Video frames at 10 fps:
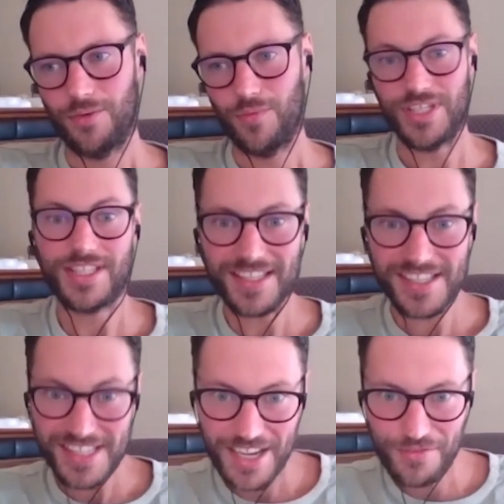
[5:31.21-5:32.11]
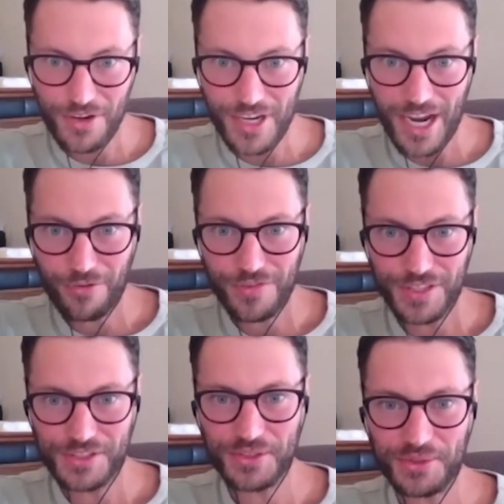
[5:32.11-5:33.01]
which doesn't sound very healthy
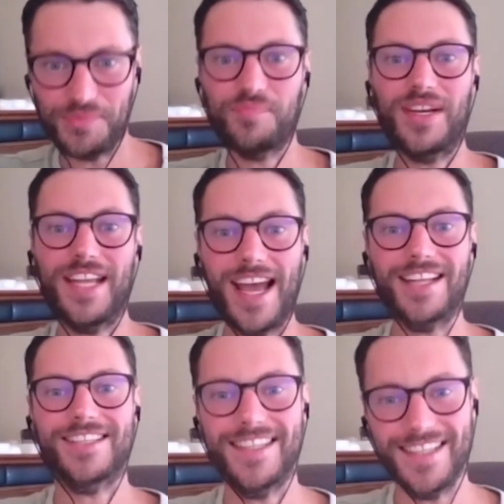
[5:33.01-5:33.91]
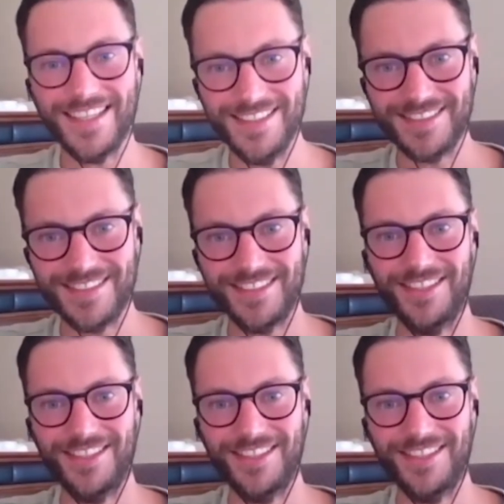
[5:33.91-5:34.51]
at all, but it actually is.